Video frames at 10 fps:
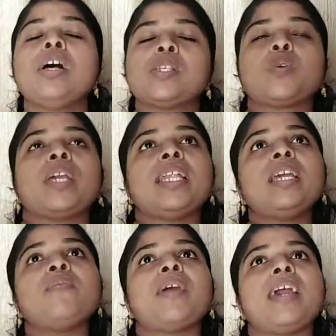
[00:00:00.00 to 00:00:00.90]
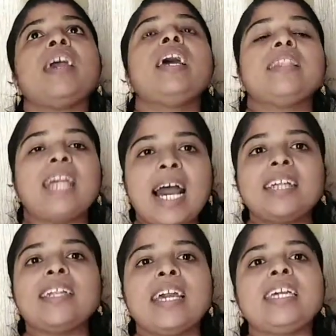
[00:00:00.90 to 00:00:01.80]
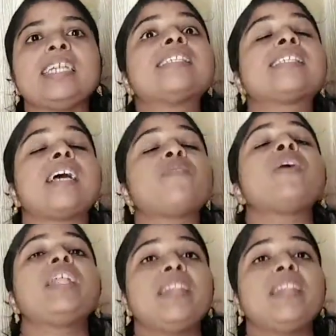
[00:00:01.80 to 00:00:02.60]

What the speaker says: So anyway, that day itself,